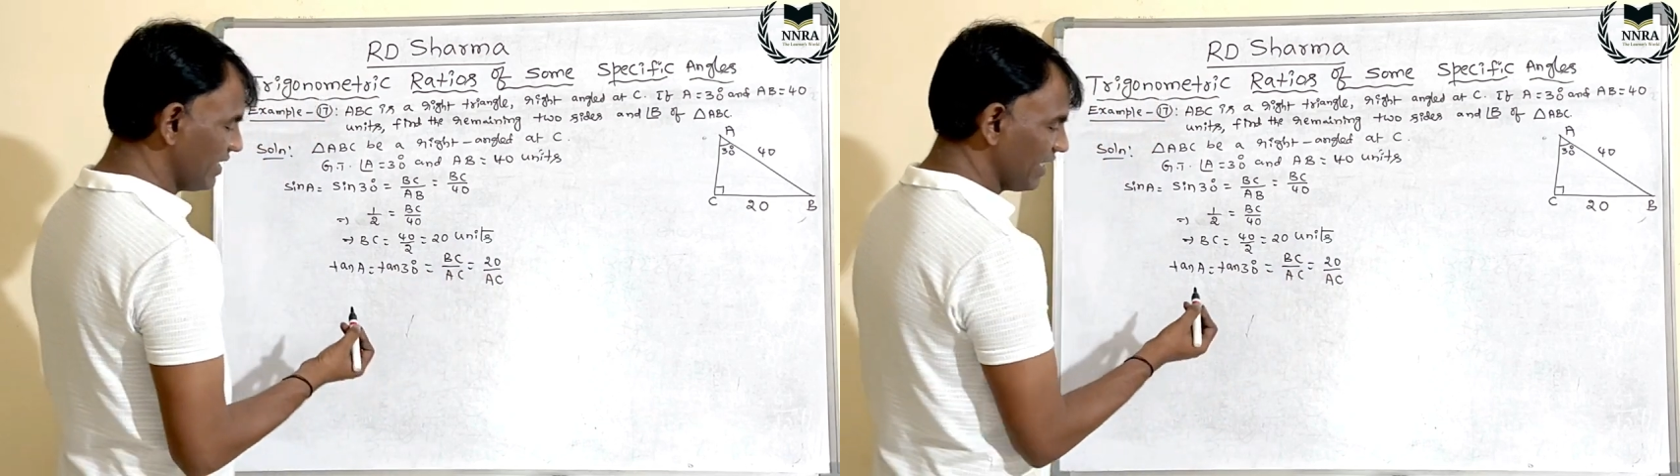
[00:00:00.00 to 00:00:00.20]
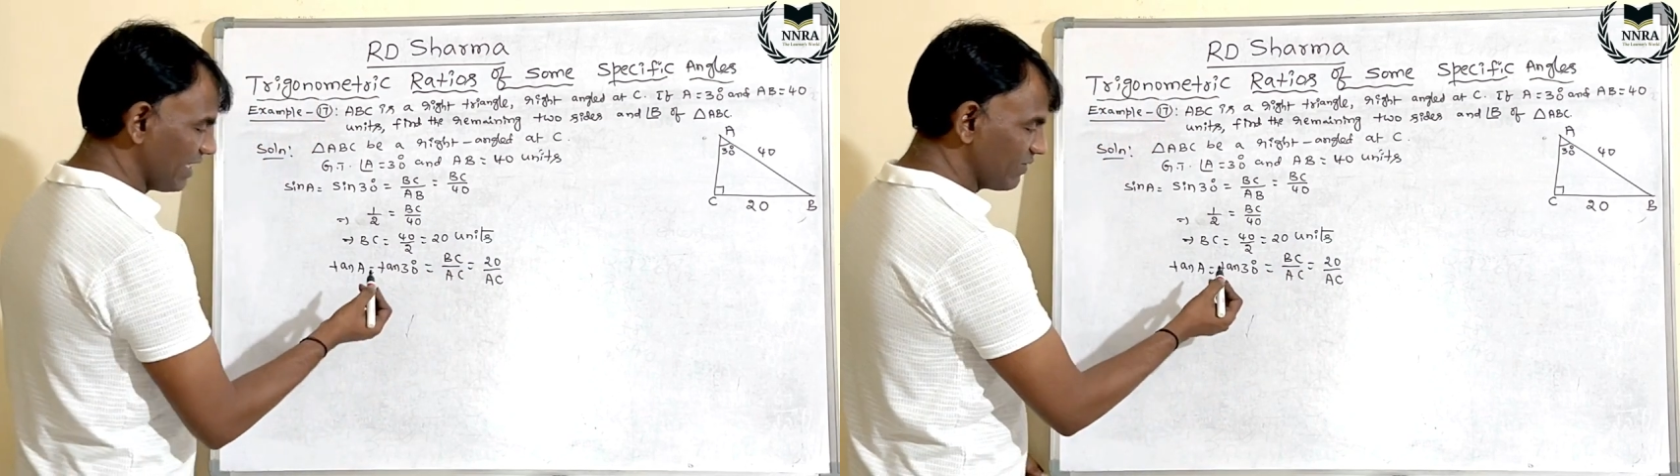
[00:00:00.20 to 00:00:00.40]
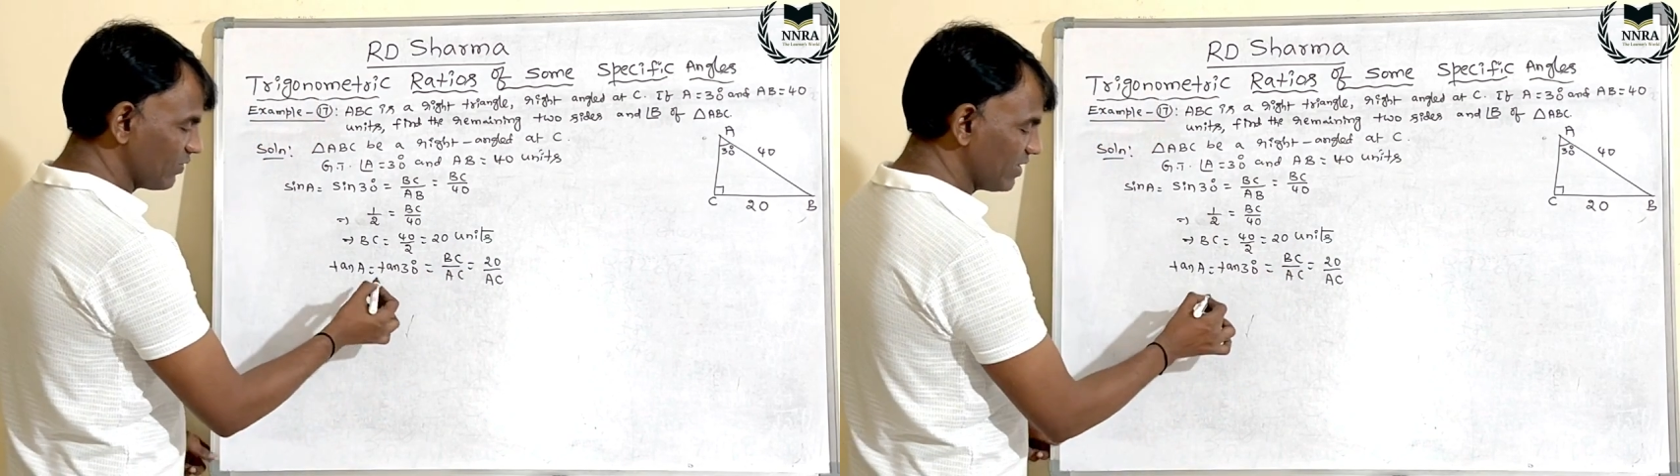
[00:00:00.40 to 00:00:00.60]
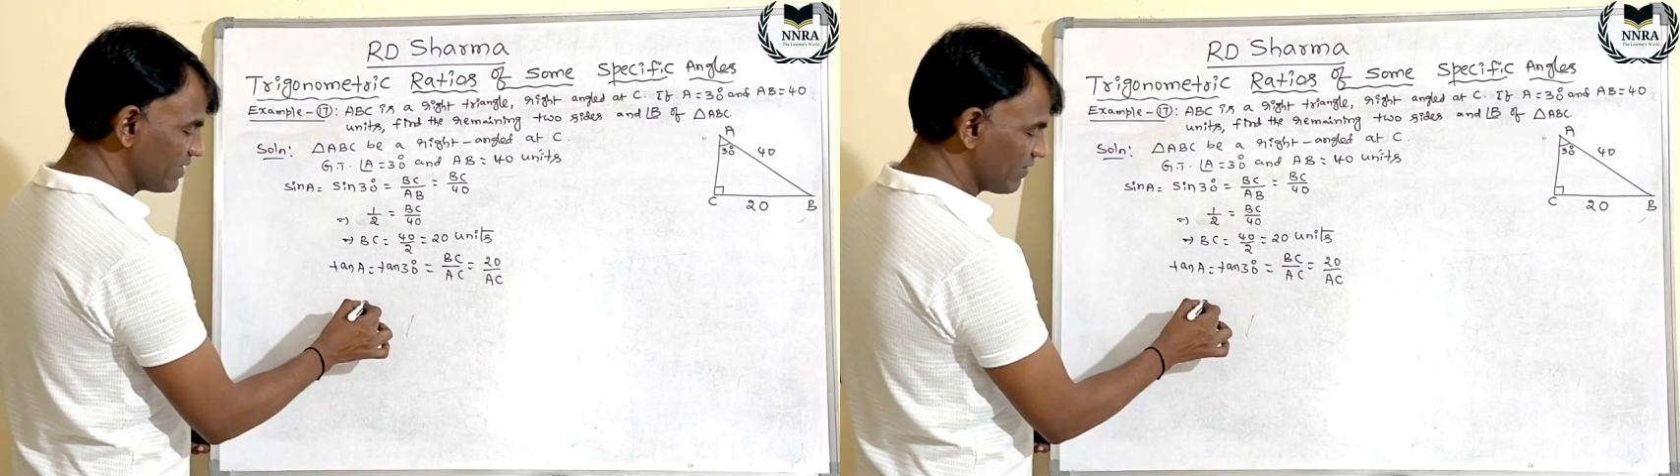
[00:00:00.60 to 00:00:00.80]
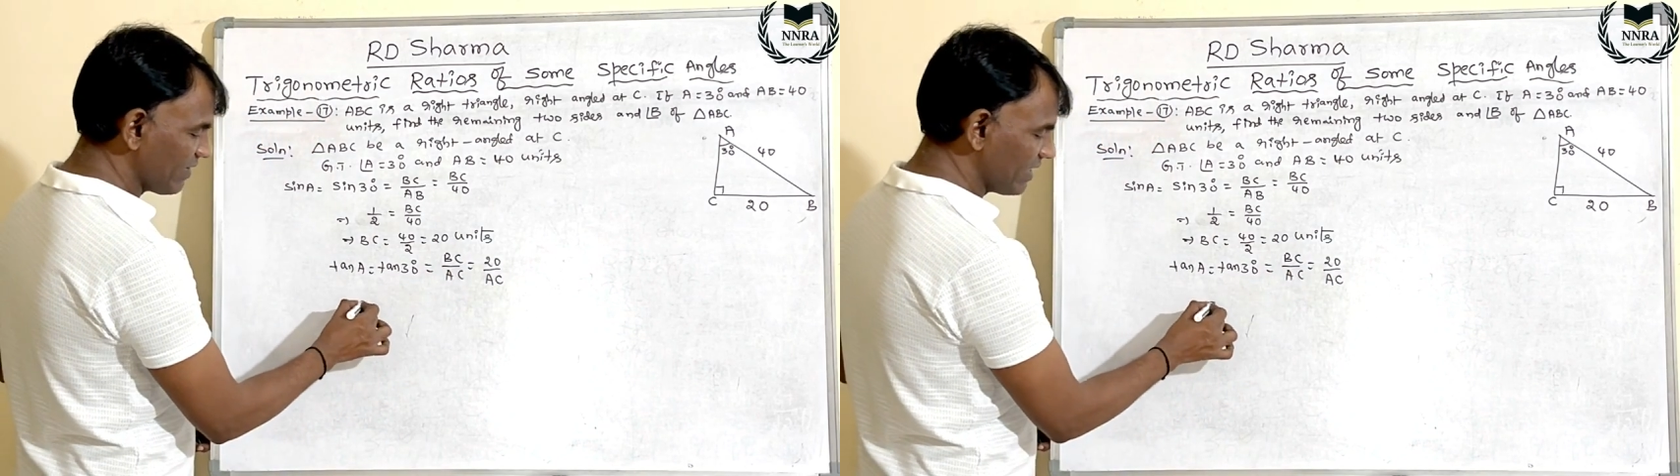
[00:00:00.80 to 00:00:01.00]
And what is
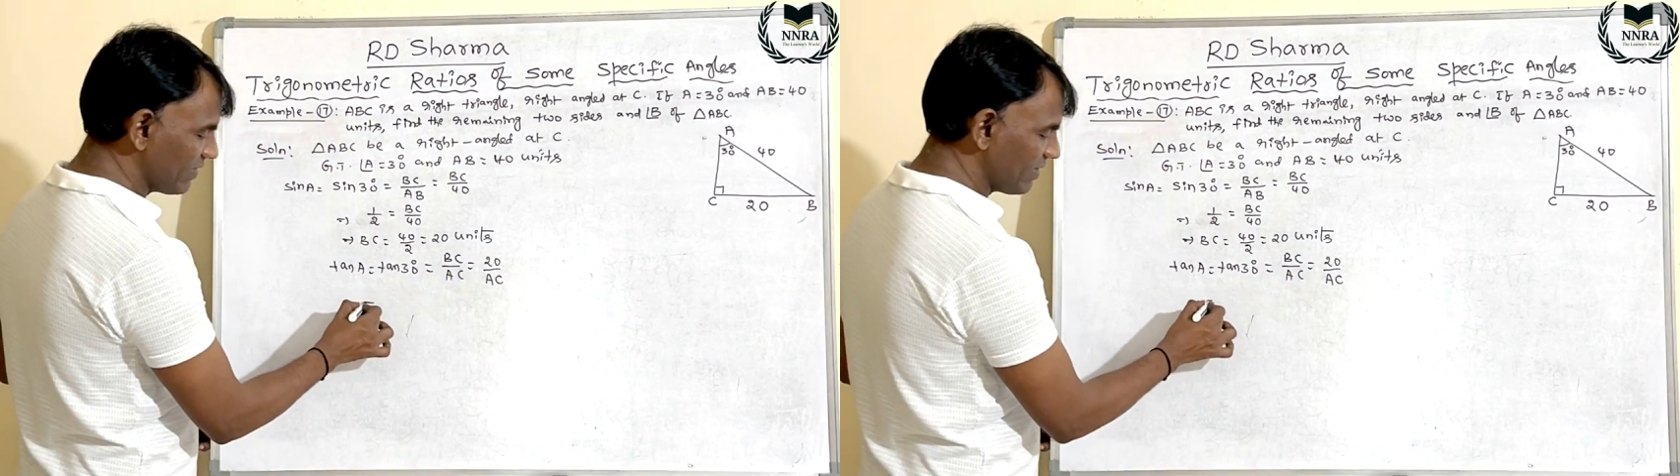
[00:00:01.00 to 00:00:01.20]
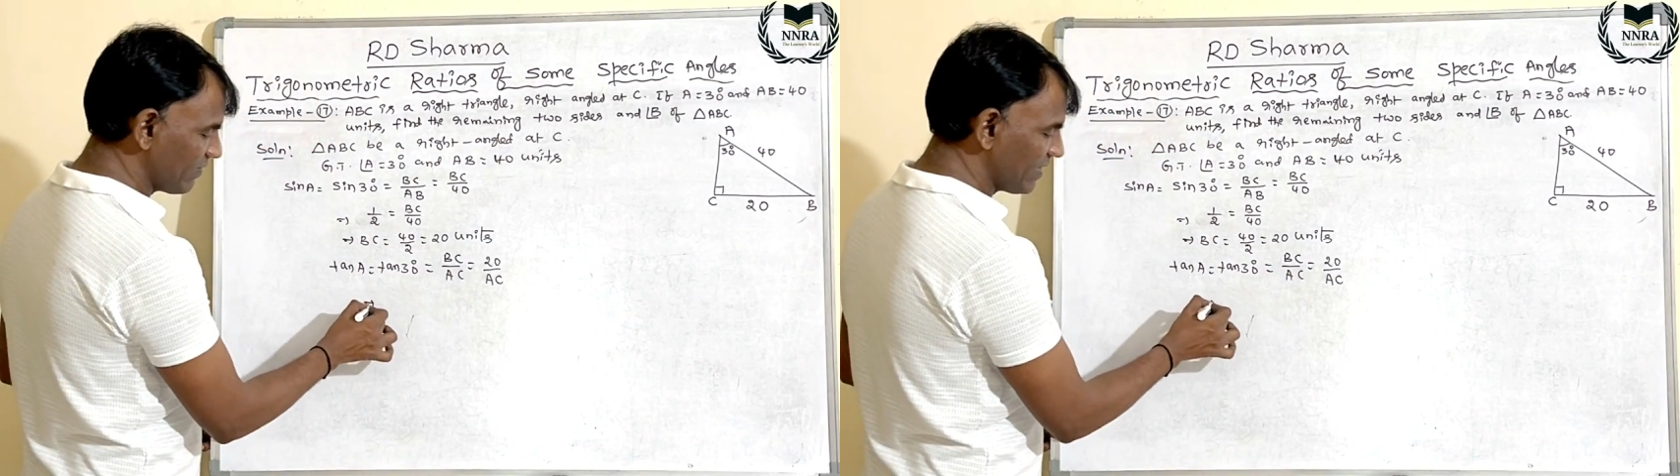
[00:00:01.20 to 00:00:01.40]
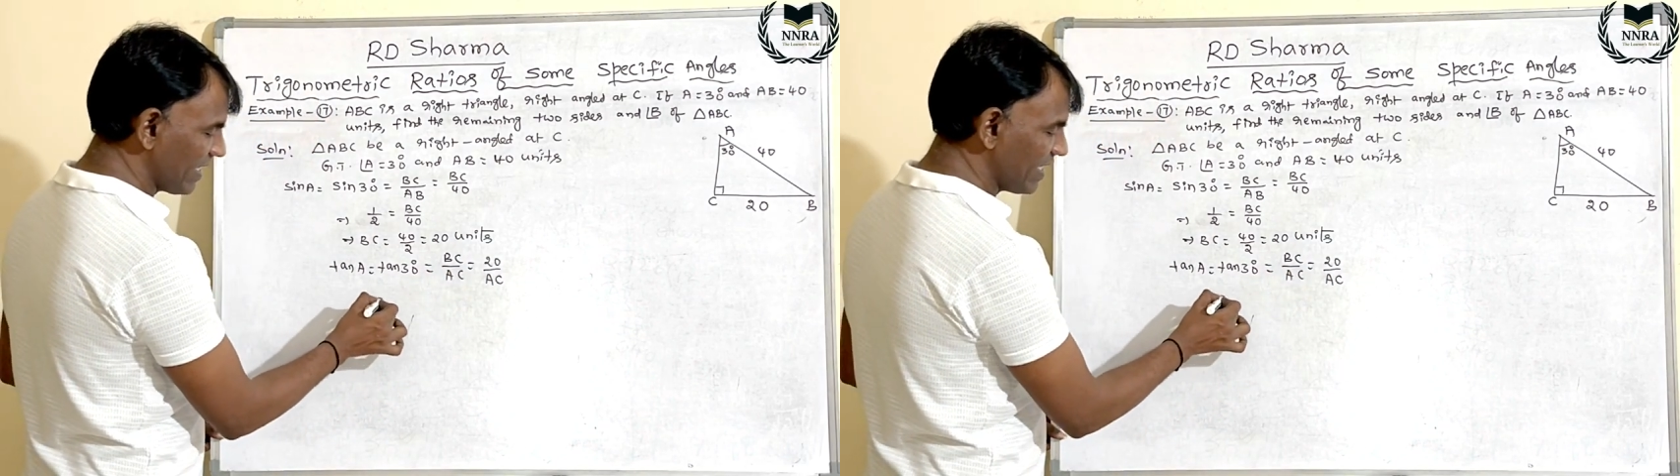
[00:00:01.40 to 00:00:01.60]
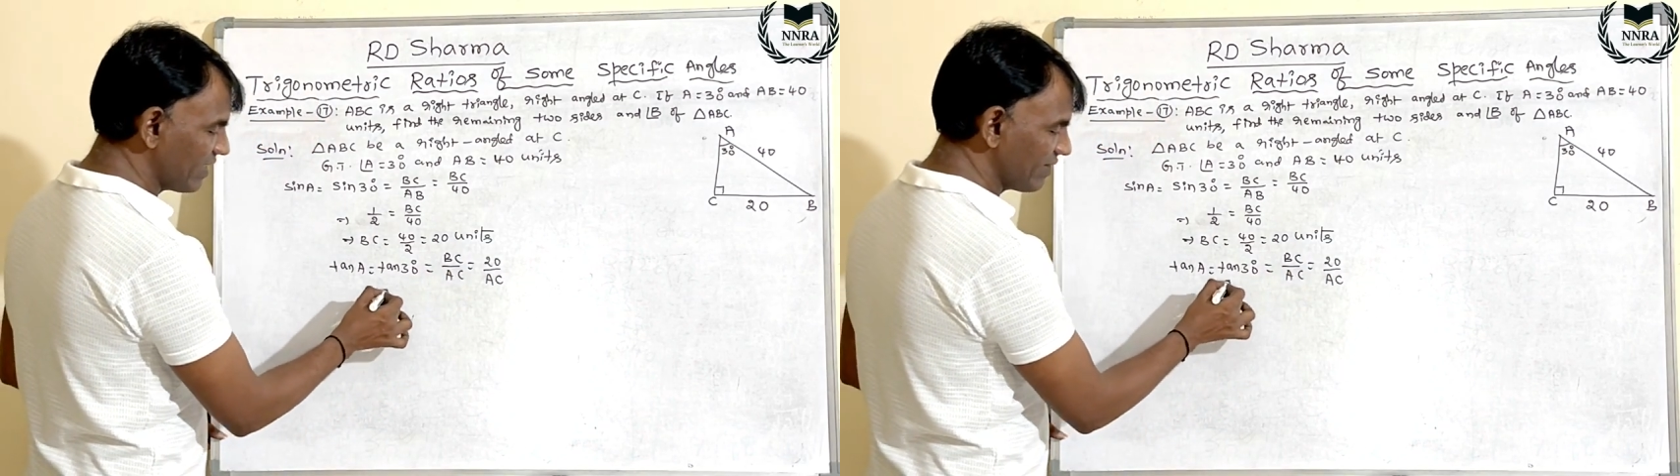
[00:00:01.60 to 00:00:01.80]
the value of tan